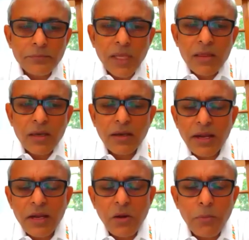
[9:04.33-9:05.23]
it's a
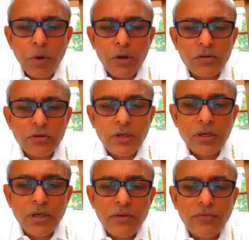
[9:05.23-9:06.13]
great
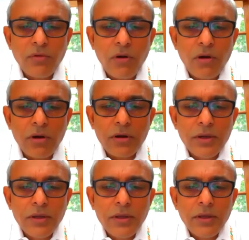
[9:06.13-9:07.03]
opportunity for
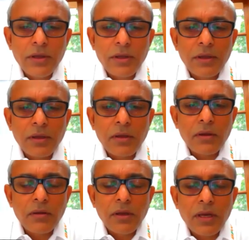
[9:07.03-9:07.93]
uh,
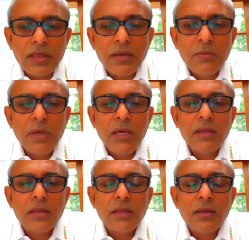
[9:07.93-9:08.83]
S M
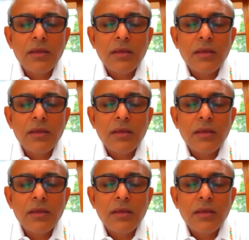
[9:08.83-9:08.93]
Es